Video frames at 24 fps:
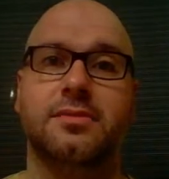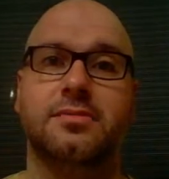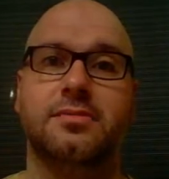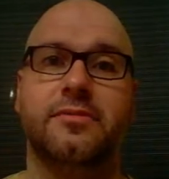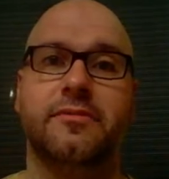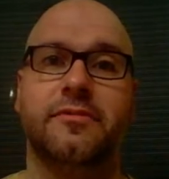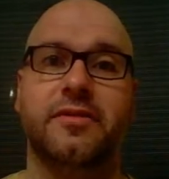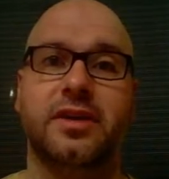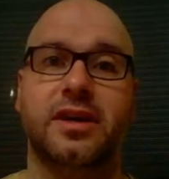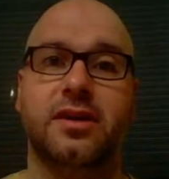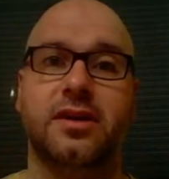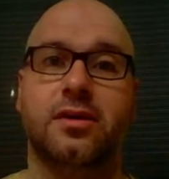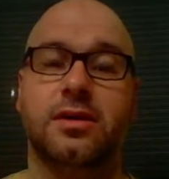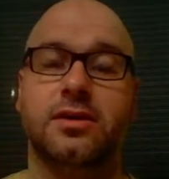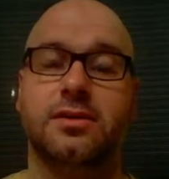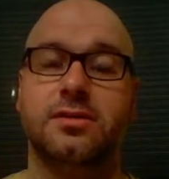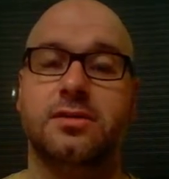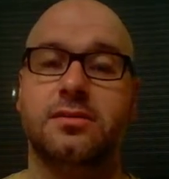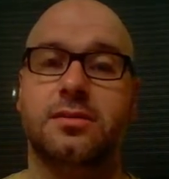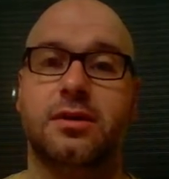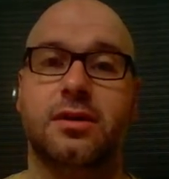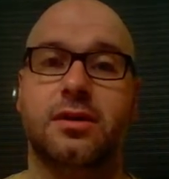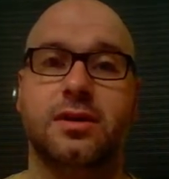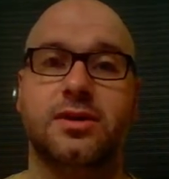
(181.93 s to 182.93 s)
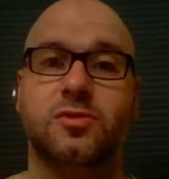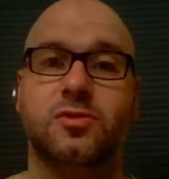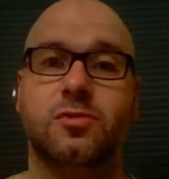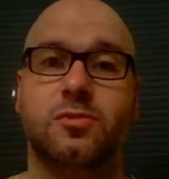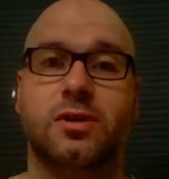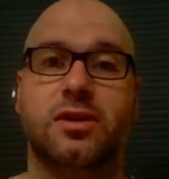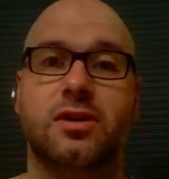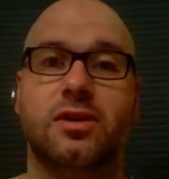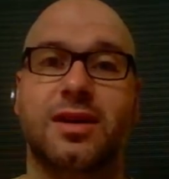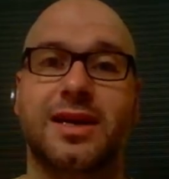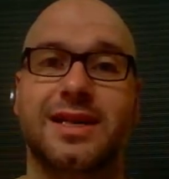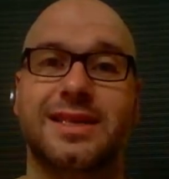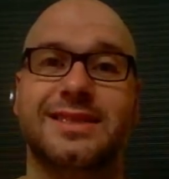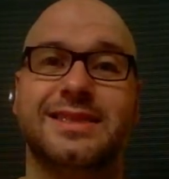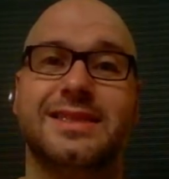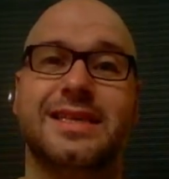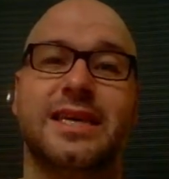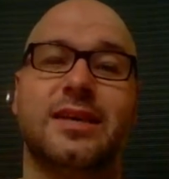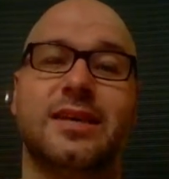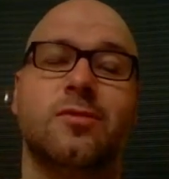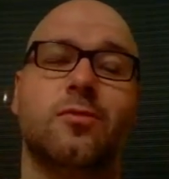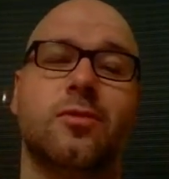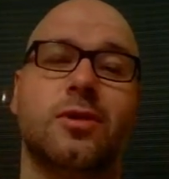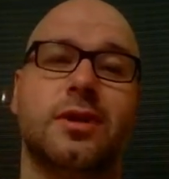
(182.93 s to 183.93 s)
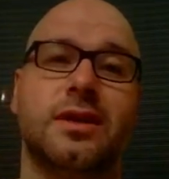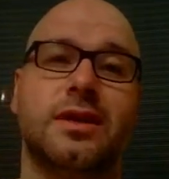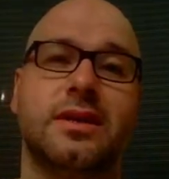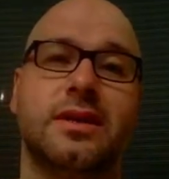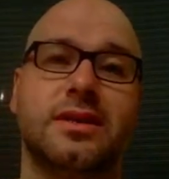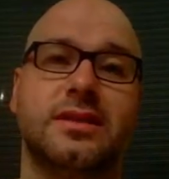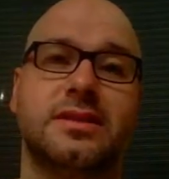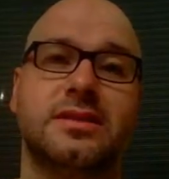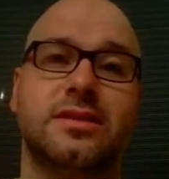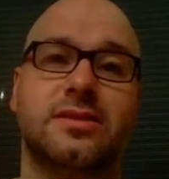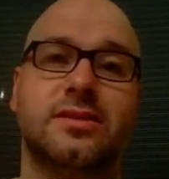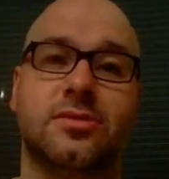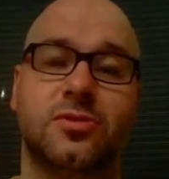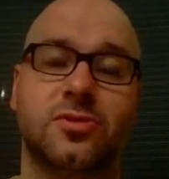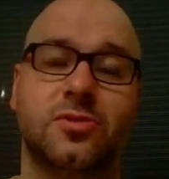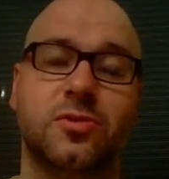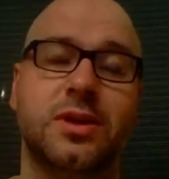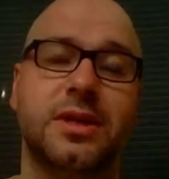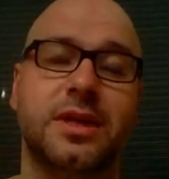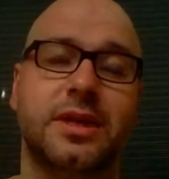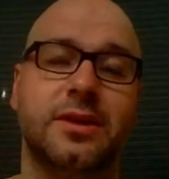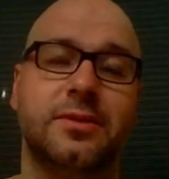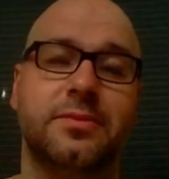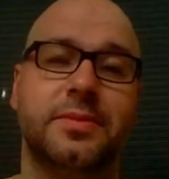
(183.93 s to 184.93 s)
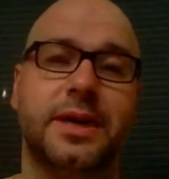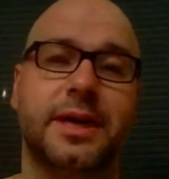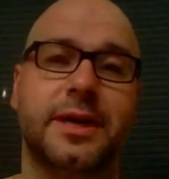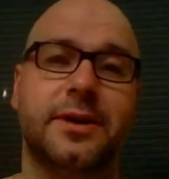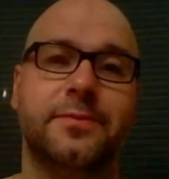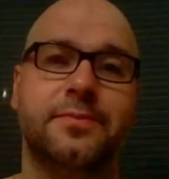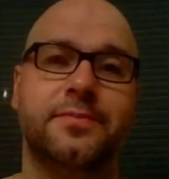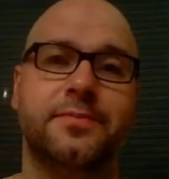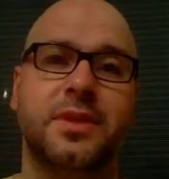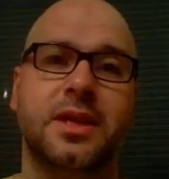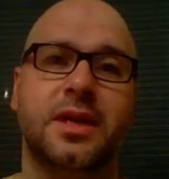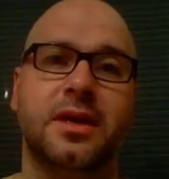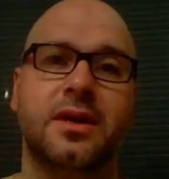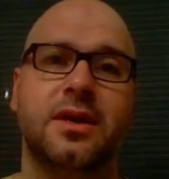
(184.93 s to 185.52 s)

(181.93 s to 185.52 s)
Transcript: feed on Twitter and seeing what it is that they're tweeting about.